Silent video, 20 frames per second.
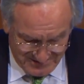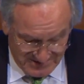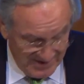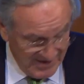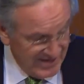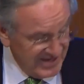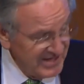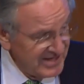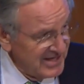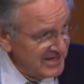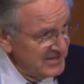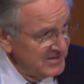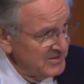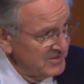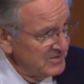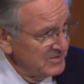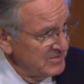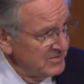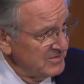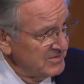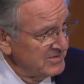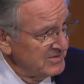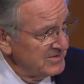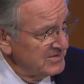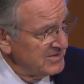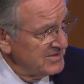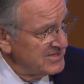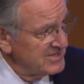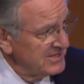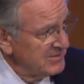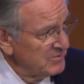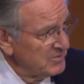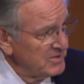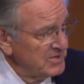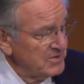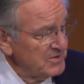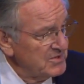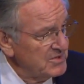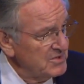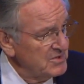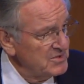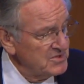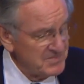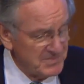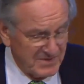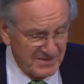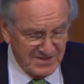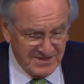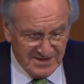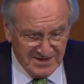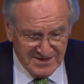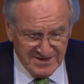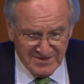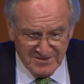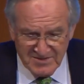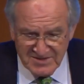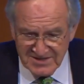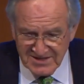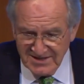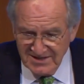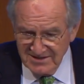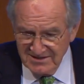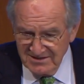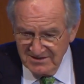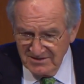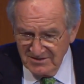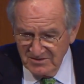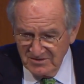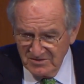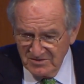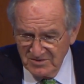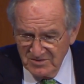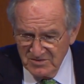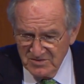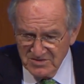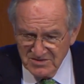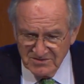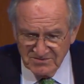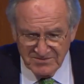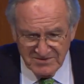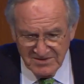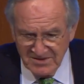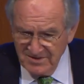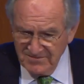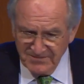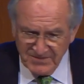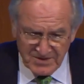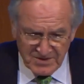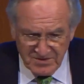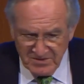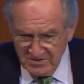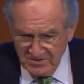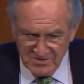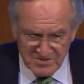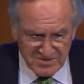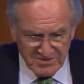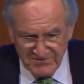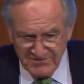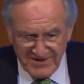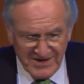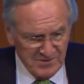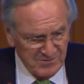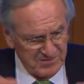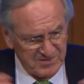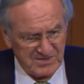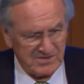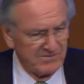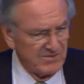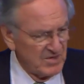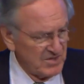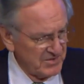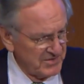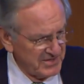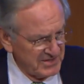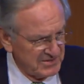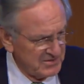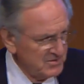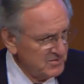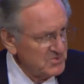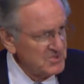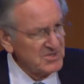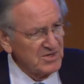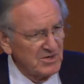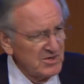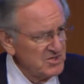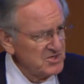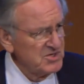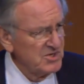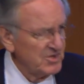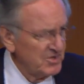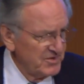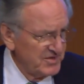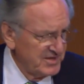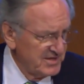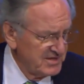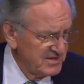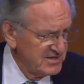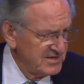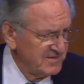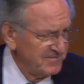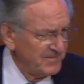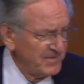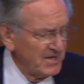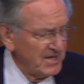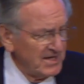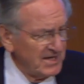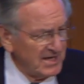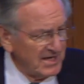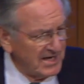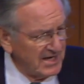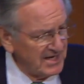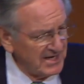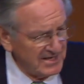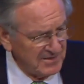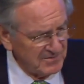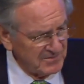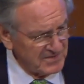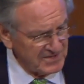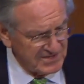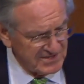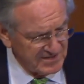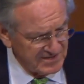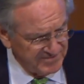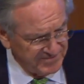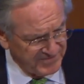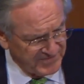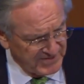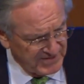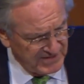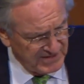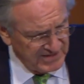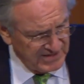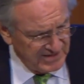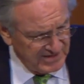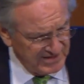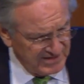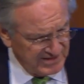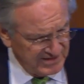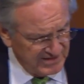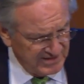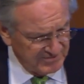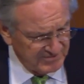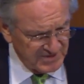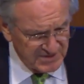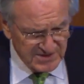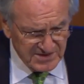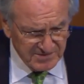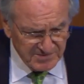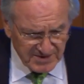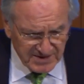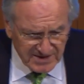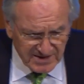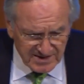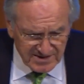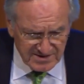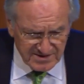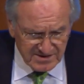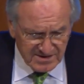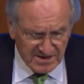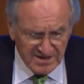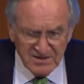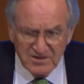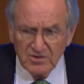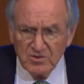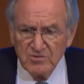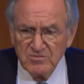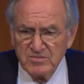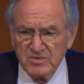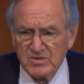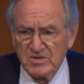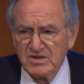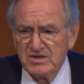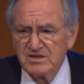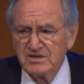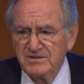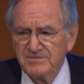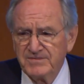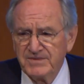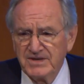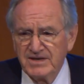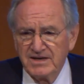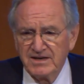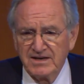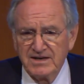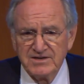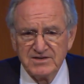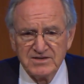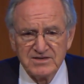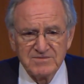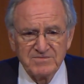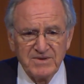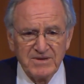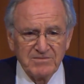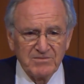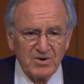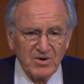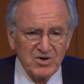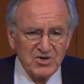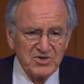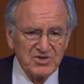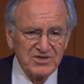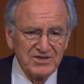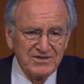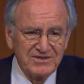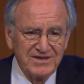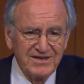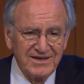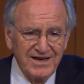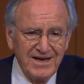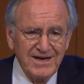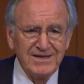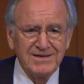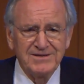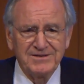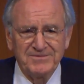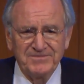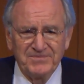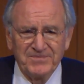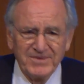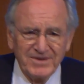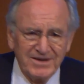And I know some were introduced, but I always like to know who's the fountain of all this, who starts all this. I must admit, I did not know Mort, and I just met Marcia tonight.